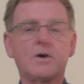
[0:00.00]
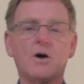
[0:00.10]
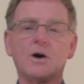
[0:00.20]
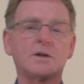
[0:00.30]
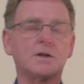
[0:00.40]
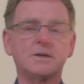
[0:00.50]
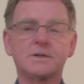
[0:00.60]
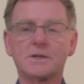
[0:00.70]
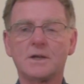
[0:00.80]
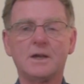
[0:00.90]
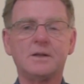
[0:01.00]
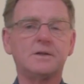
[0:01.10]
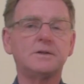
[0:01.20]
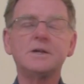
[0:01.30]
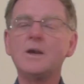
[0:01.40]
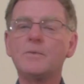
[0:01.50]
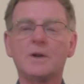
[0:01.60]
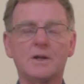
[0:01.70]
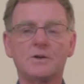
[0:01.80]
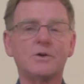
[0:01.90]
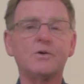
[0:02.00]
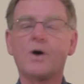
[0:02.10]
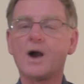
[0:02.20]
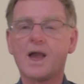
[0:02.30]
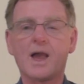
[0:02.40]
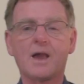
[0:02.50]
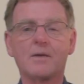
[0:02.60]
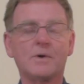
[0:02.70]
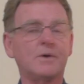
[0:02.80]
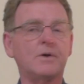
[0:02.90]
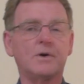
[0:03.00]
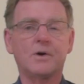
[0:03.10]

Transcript: God can see deeply into who I am and